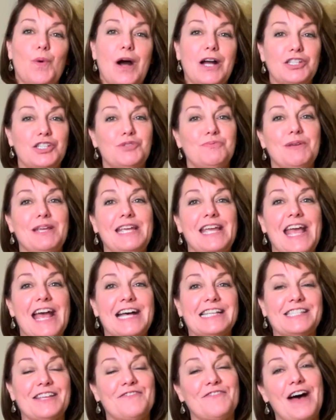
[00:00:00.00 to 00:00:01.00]
watch me
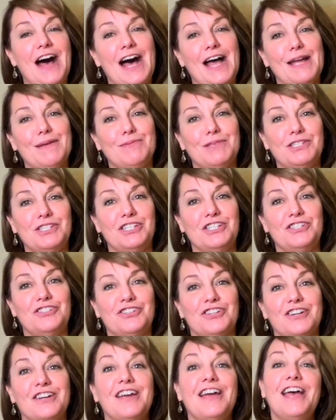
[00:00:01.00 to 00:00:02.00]
as if I'm the
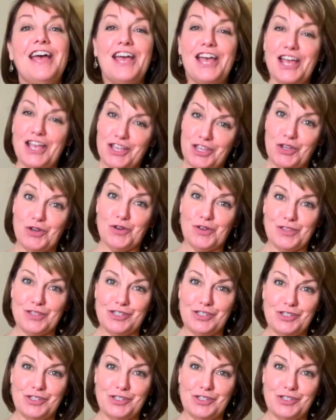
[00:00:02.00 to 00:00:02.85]
teacher and you're the